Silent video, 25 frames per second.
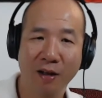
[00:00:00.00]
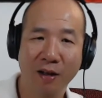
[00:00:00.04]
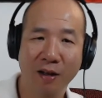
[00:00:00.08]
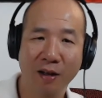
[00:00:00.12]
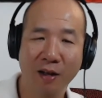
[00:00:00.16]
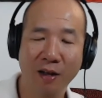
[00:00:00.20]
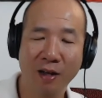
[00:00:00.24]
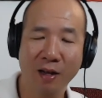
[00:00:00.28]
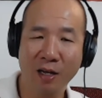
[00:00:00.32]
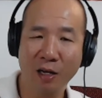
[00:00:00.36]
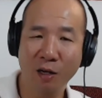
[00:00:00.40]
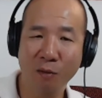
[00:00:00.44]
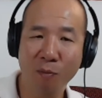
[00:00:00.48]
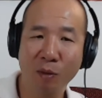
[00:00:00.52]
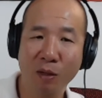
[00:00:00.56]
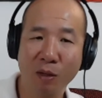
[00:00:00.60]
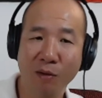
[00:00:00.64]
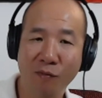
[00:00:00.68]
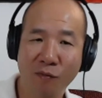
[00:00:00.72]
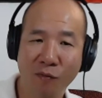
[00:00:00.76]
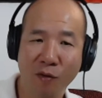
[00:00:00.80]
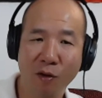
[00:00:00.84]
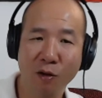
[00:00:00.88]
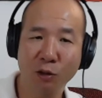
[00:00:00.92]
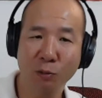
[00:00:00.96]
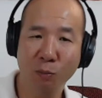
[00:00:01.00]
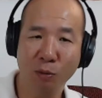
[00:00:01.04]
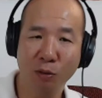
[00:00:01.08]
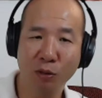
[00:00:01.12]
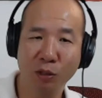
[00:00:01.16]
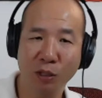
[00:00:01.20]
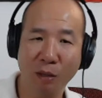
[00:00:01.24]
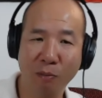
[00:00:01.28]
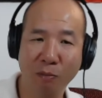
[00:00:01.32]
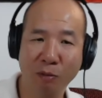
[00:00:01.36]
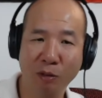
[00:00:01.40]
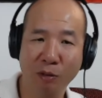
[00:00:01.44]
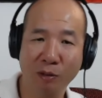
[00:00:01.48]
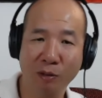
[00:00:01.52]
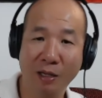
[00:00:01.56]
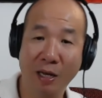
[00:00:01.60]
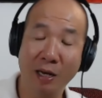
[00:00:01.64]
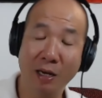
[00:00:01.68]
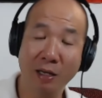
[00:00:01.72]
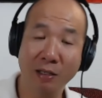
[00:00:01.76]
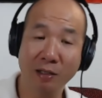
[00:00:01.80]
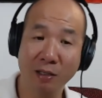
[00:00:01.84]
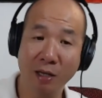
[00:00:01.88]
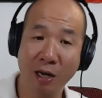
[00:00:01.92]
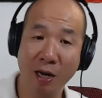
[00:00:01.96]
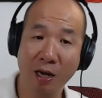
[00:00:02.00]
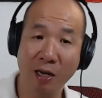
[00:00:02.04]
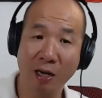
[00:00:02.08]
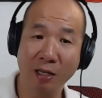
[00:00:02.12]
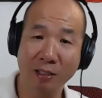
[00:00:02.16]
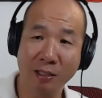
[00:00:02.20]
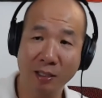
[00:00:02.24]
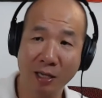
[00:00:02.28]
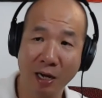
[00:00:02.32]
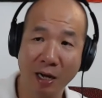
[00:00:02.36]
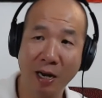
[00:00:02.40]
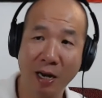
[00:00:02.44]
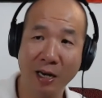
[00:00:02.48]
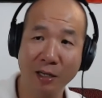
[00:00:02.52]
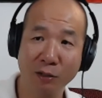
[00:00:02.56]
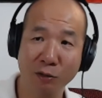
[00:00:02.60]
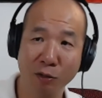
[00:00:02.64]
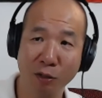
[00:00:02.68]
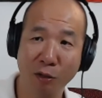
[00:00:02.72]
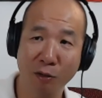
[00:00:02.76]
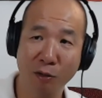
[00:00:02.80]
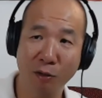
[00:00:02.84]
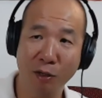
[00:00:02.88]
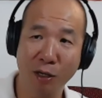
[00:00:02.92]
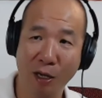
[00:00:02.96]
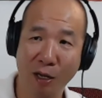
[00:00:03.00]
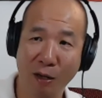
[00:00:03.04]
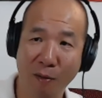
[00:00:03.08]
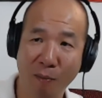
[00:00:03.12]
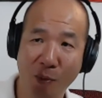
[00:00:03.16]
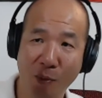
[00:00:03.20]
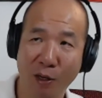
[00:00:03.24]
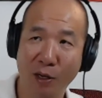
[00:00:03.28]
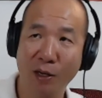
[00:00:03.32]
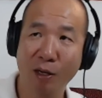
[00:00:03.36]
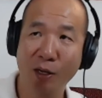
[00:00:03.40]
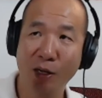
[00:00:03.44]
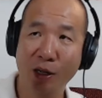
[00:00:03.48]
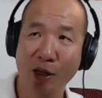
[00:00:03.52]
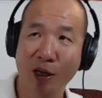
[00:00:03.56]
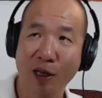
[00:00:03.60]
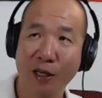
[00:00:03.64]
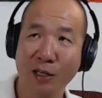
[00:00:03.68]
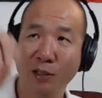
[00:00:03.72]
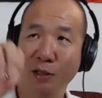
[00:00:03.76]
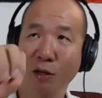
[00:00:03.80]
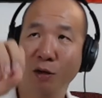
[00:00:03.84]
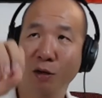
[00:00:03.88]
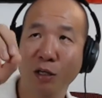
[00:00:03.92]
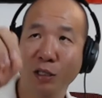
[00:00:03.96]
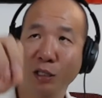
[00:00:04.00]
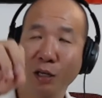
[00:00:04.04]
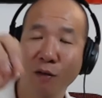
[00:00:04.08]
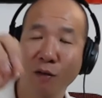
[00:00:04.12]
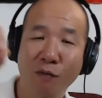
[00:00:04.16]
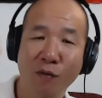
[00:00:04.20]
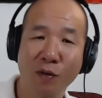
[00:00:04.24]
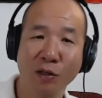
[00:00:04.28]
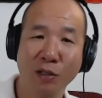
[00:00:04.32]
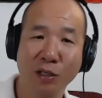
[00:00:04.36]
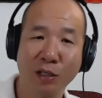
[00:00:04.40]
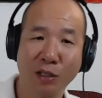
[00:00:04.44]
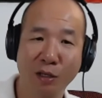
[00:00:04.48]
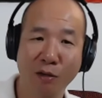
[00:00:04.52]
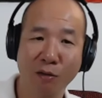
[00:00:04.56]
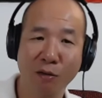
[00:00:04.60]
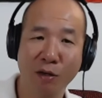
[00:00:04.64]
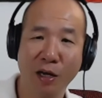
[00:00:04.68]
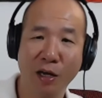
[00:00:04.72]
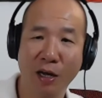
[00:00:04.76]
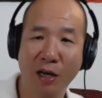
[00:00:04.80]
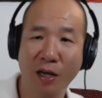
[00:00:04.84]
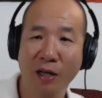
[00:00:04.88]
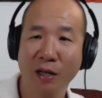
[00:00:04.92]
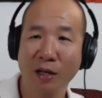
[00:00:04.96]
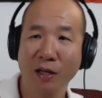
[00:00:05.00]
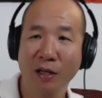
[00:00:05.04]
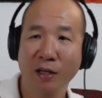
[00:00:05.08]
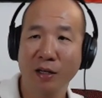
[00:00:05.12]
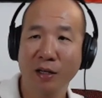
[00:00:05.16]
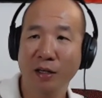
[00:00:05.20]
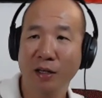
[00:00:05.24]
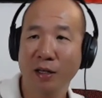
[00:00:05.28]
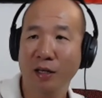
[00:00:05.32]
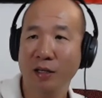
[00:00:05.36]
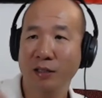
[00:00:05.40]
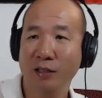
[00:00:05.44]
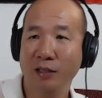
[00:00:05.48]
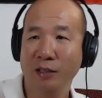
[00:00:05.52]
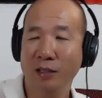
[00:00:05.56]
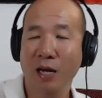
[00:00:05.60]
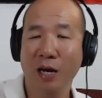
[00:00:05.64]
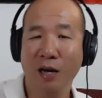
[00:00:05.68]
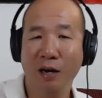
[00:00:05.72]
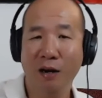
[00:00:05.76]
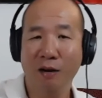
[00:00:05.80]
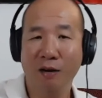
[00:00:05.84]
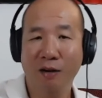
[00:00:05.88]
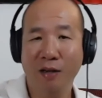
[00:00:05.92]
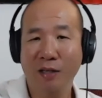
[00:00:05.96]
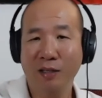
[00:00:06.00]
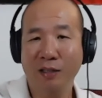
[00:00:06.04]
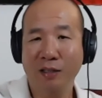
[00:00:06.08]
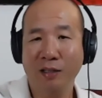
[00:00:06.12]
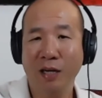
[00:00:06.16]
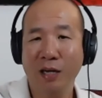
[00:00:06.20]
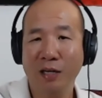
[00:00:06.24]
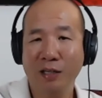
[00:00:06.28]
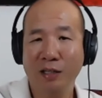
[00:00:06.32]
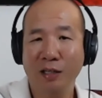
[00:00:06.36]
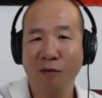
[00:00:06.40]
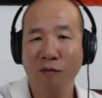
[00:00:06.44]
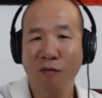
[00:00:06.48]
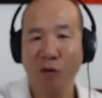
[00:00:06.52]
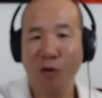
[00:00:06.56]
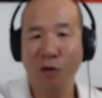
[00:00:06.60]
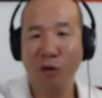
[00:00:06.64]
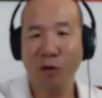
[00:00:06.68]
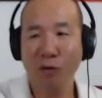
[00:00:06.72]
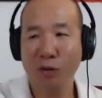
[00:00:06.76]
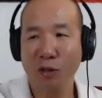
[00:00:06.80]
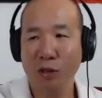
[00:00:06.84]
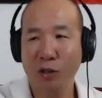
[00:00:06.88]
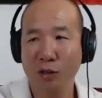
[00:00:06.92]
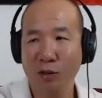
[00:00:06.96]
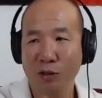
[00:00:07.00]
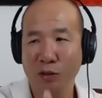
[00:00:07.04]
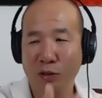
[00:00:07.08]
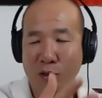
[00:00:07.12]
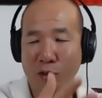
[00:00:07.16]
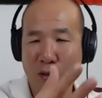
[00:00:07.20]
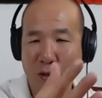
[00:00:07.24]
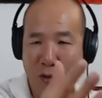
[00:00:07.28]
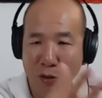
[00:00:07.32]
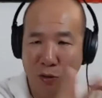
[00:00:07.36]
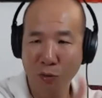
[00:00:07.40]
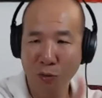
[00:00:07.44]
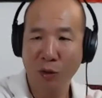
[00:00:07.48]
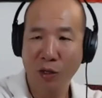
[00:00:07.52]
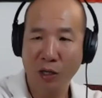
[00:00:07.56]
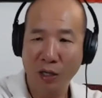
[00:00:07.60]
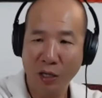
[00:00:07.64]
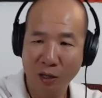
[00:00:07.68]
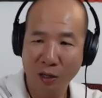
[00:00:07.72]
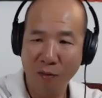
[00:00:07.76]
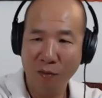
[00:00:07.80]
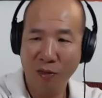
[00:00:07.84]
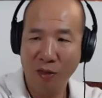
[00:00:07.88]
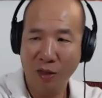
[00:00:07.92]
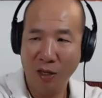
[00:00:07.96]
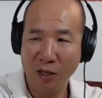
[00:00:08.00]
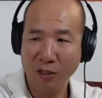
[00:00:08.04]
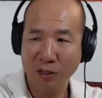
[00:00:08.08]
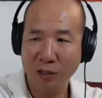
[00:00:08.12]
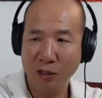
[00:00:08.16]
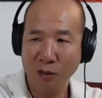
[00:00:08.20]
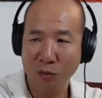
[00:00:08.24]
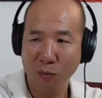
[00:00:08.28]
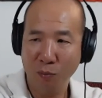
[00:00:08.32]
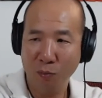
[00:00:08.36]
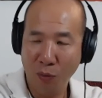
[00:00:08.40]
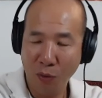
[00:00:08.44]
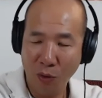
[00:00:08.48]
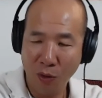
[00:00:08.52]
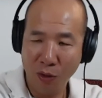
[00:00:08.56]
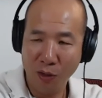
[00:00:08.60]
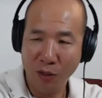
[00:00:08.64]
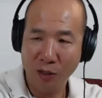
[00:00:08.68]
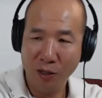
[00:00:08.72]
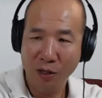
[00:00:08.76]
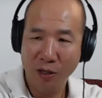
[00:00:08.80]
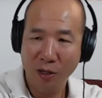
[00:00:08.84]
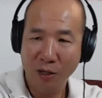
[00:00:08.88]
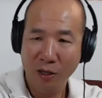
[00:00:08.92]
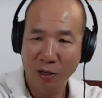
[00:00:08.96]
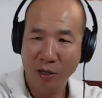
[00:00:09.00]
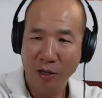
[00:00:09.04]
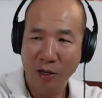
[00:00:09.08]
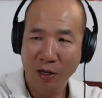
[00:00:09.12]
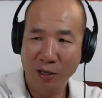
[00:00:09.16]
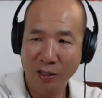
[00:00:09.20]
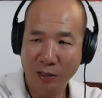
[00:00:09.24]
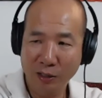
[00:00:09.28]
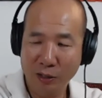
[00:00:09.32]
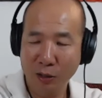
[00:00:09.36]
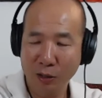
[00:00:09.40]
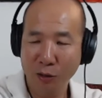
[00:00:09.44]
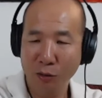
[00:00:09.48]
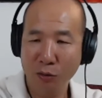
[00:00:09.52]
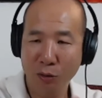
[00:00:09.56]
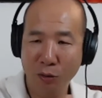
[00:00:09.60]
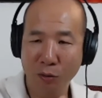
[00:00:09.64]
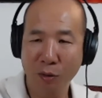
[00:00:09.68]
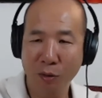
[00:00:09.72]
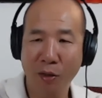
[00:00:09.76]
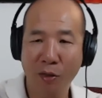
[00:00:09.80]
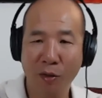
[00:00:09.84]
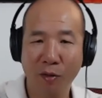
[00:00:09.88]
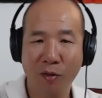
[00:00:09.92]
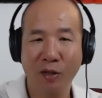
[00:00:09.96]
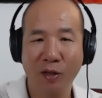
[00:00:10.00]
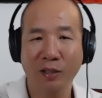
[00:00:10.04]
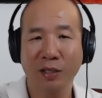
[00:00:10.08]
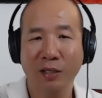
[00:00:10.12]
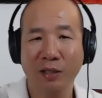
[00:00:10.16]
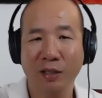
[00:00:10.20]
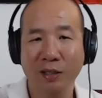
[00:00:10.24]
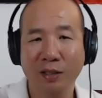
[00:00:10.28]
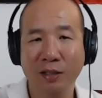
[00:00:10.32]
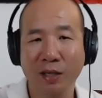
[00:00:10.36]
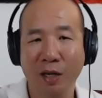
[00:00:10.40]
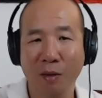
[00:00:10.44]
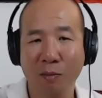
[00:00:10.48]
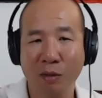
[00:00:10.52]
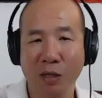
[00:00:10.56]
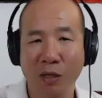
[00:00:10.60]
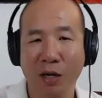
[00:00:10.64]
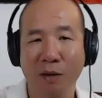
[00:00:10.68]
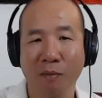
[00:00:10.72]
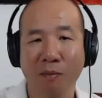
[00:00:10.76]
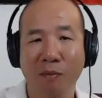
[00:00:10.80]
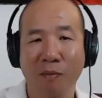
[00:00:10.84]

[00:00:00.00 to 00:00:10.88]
It could be a false perception that it's not actually okay, but as long as he feels it's okay, it's not difficult to do what he thinks is important and still do other things at the same time,